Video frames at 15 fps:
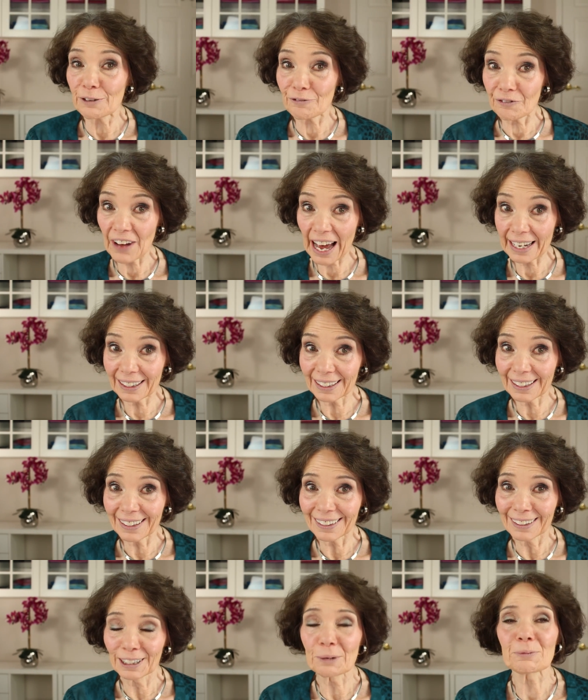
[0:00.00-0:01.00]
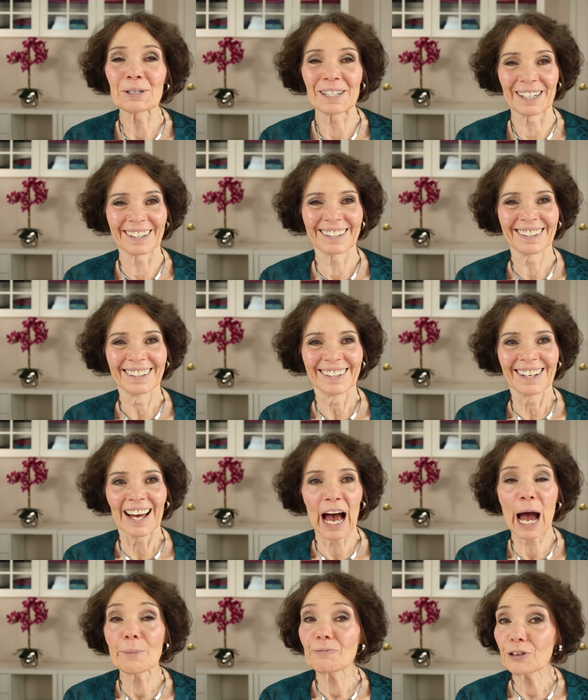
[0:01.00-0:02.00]
And finally, lipstick.
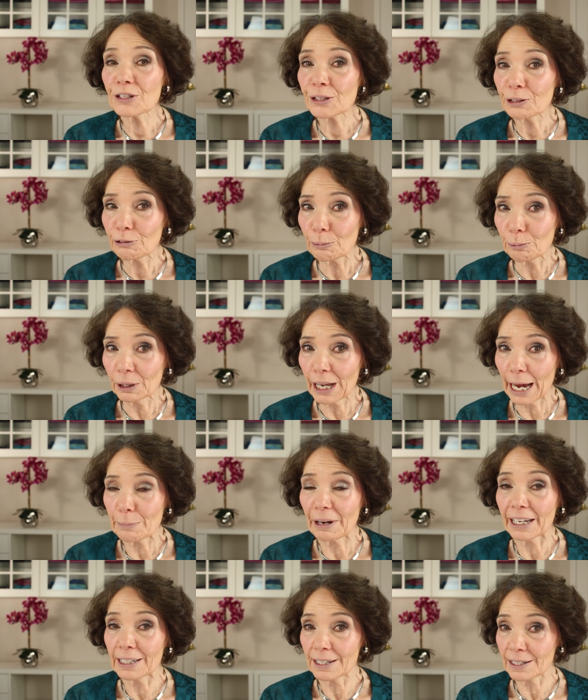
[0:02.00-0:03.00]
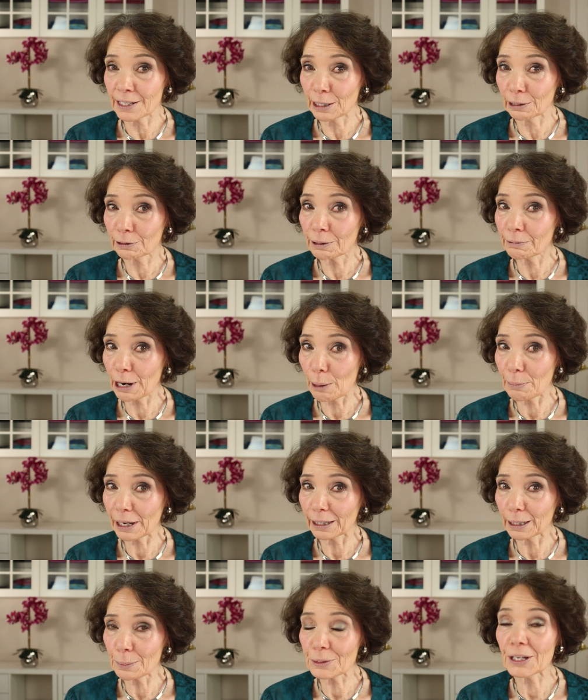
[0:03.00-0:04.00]
I'm first going to apply my concealer around
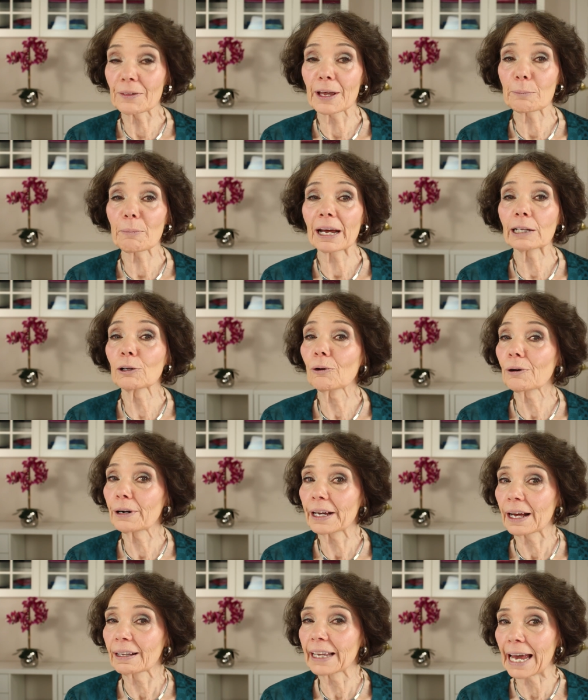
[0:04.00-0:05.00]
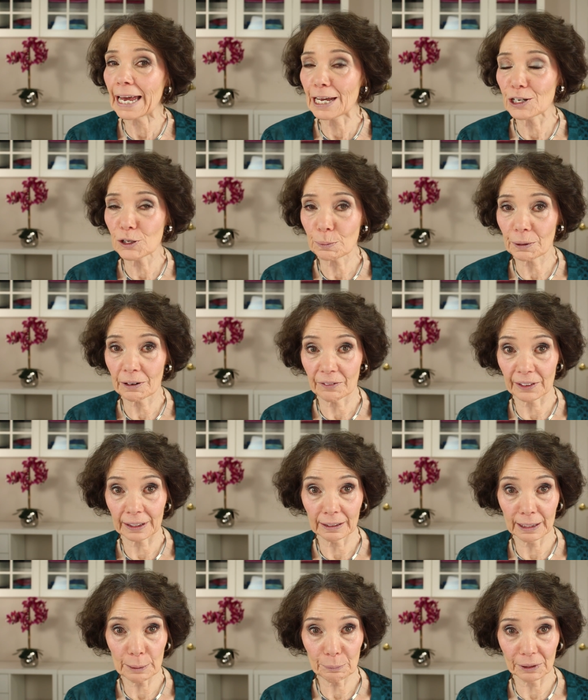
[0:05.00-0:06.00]
my lips and then my L'Oreal Age
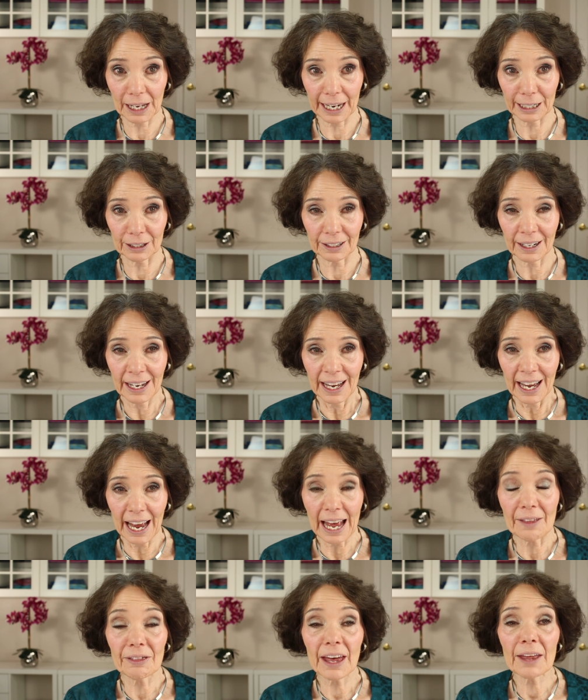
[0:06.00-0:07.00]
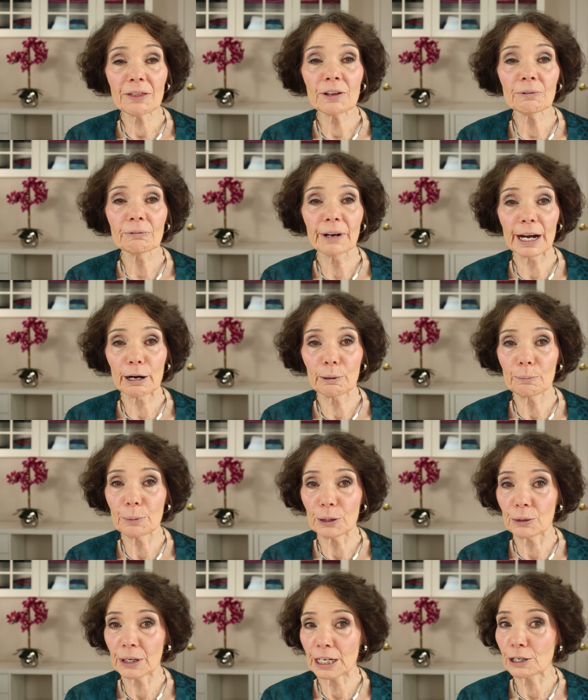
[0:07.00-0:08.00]
Perfect Lip Liner and then the Rare
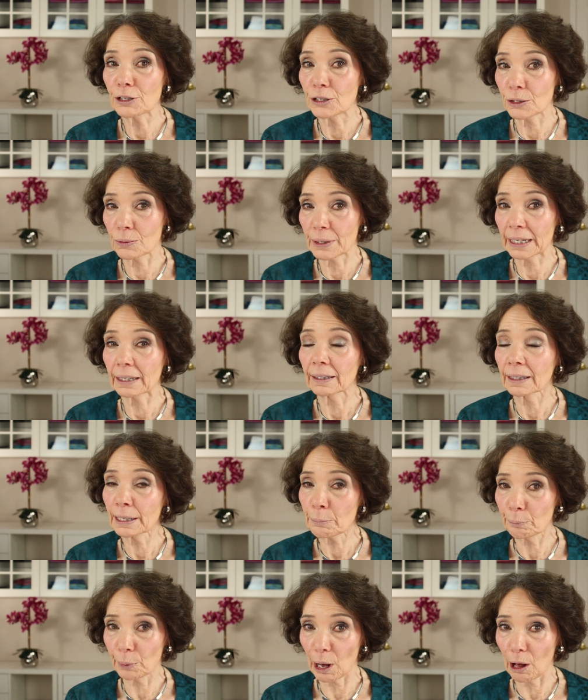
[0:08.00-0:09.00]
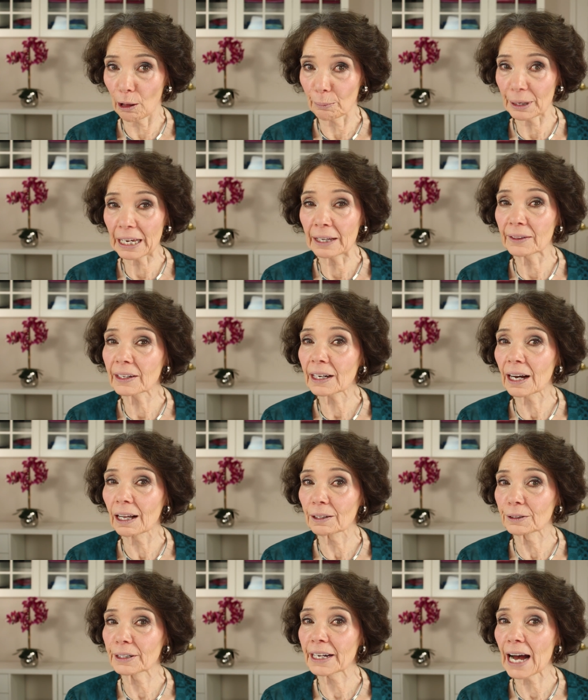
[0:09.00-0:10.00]
Beauty Dewy Lip Balm in the
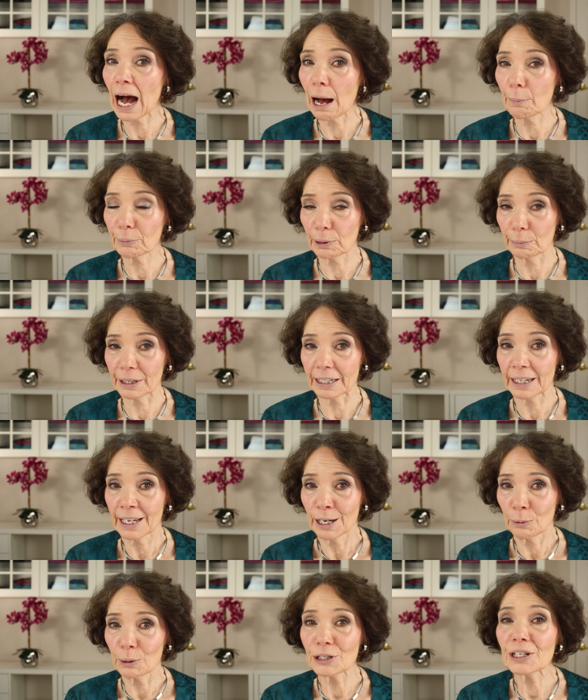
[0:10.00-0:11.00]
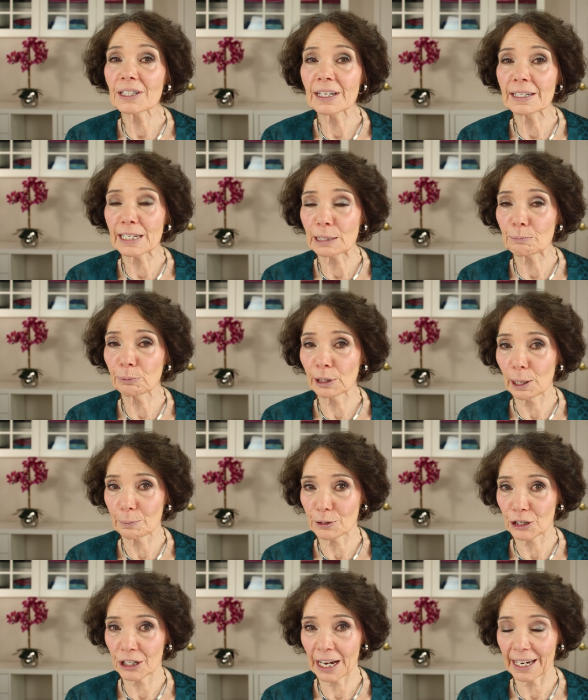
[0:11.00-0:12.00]
color Compliment, which is a deep
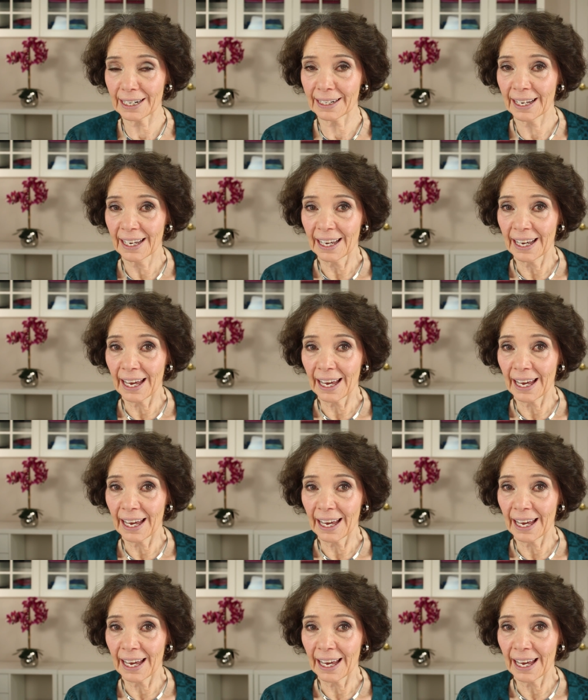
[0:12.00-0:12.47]
plum shade.